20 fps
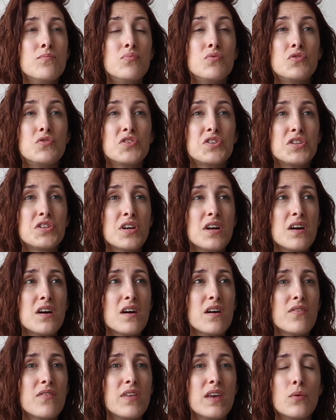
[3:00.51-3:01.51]

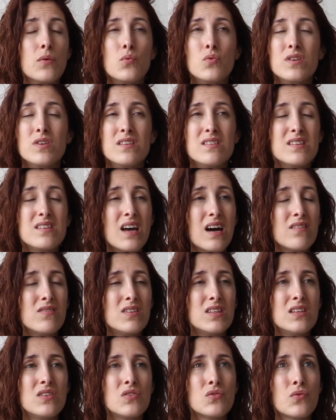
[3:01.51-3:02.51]
Butcher, they would
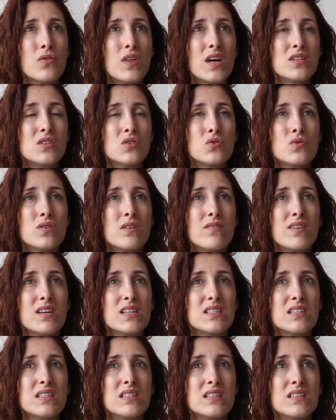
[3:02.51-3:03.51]
intervene into that
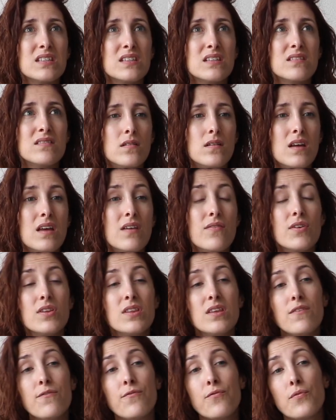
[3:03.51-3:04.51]
university. Even
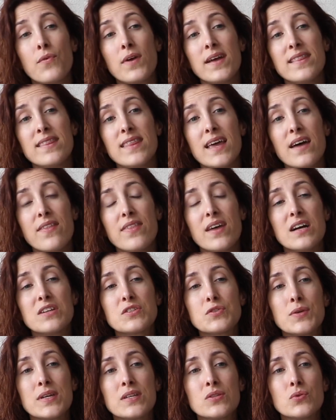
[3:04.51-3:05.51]
if right there they
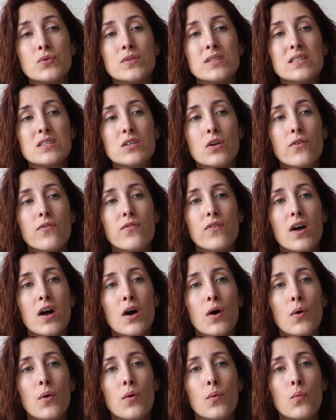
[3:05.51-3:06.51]
are trying to
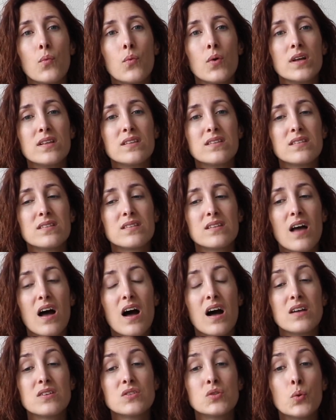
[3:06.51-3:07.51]
discover what
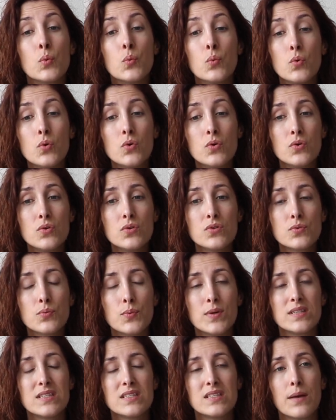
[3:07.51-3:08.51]
are the
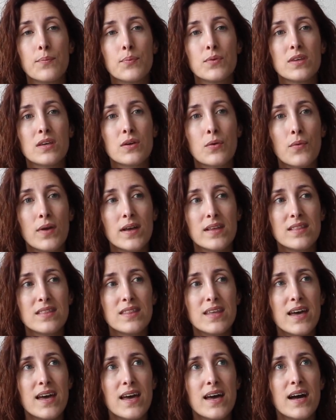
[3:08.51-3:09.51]
woods, what is happening right
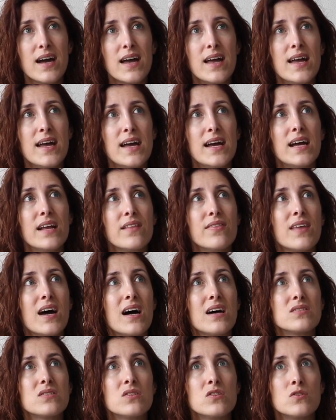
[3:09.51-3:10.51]
there, and they
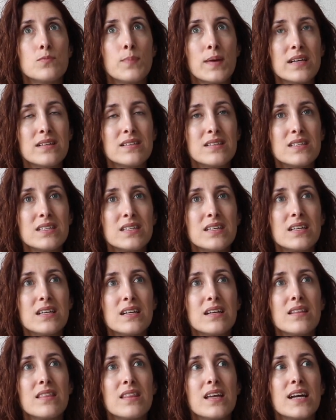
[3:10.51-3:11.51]
are
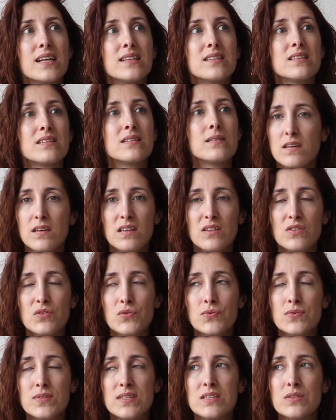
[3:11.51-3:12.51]
suspecting that
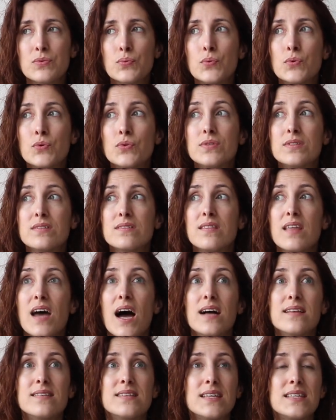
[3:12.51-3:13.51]
into these woods they
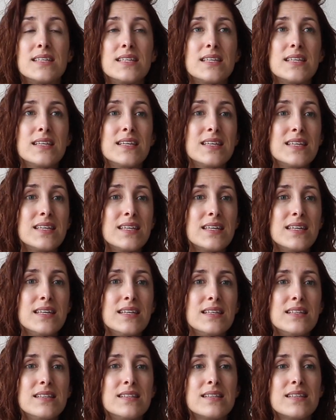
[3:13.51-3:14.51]
are taking
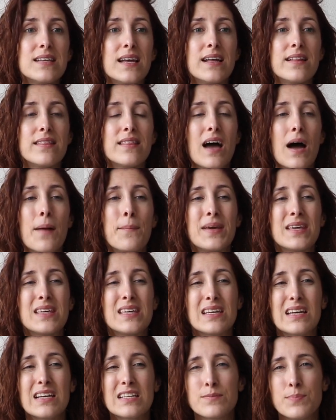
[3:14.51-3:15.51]
kids and they are
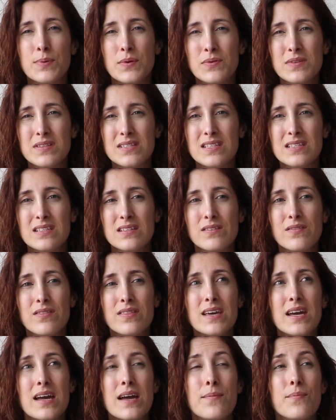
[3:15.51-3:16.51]
making experiences
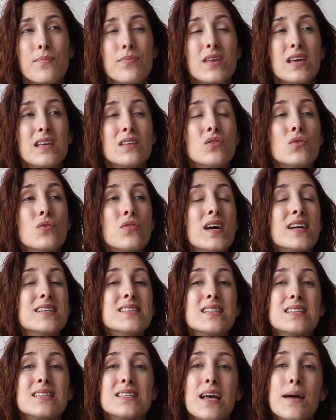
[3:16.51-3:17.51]
on them, they know
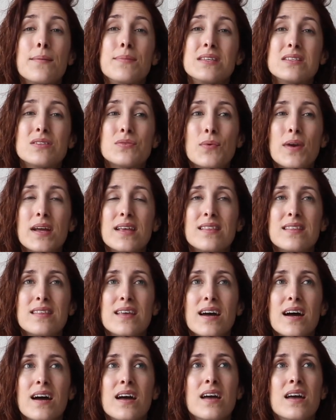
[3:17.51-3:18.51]
that Sam is right
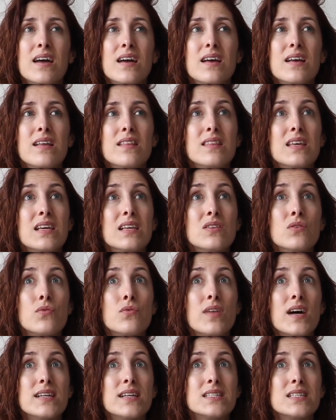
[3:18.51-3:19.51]
there, they
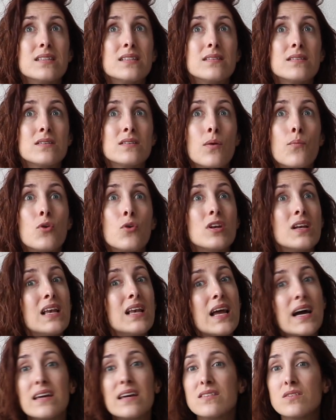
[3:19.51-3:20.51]
know that
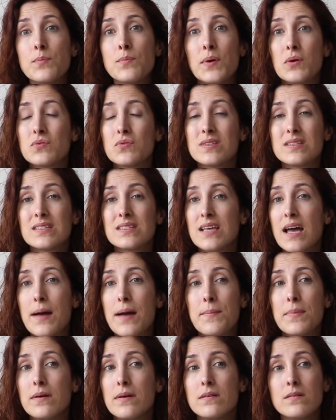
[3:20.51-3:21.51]
someone lied about
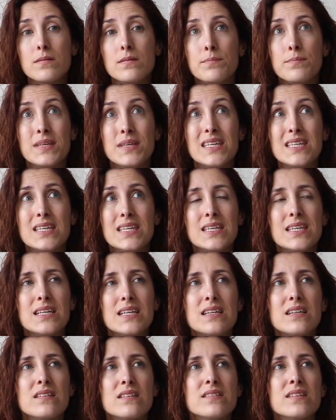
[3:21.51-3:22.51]
Sam being
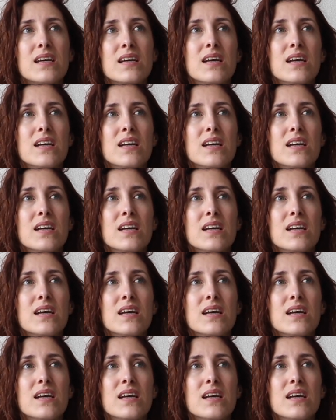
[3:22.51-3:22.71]
killed,